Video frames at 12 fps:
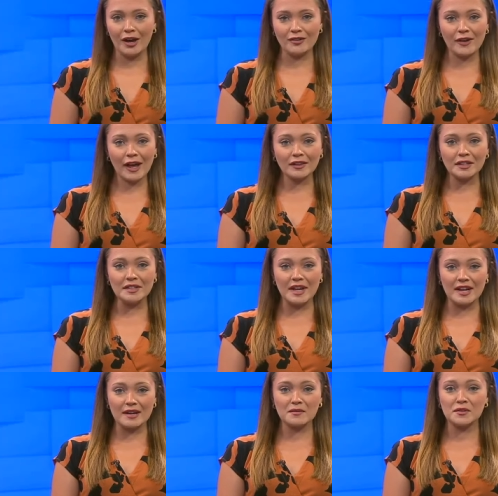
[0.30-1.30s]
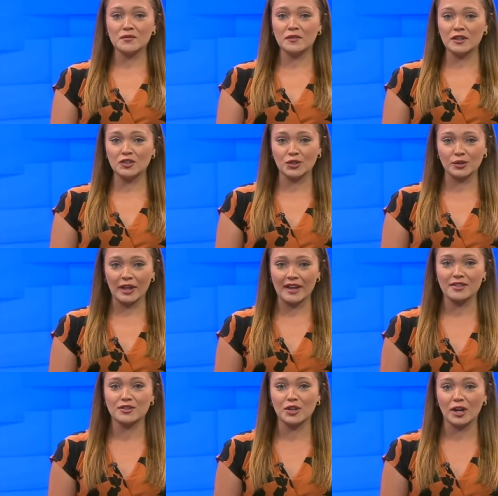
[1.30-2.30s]
A Valley Natives feature
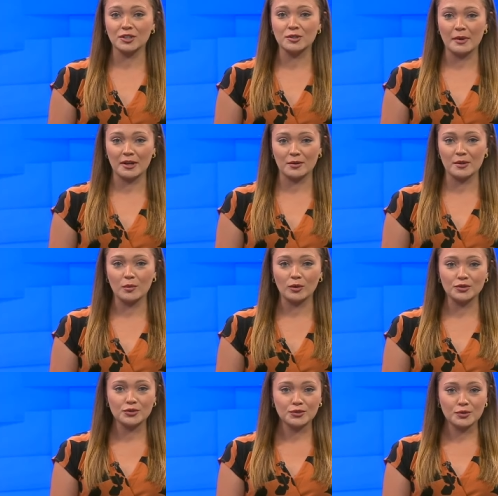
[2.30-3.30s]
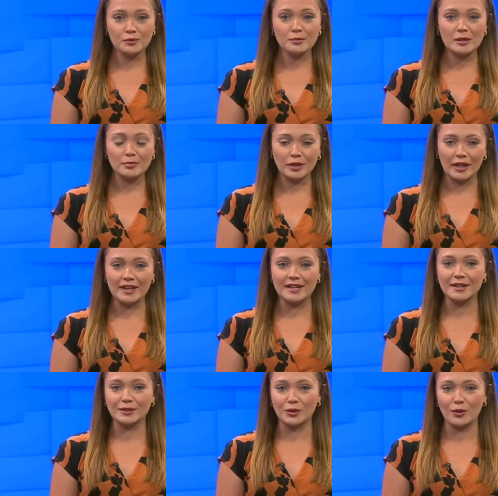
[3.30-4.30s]
length documentary will soon be playing
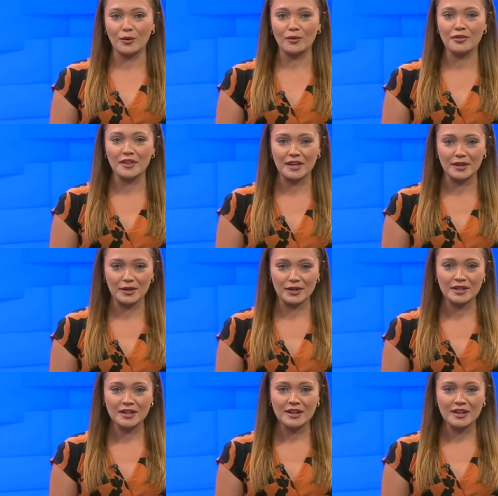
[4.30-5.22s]
in a local theater.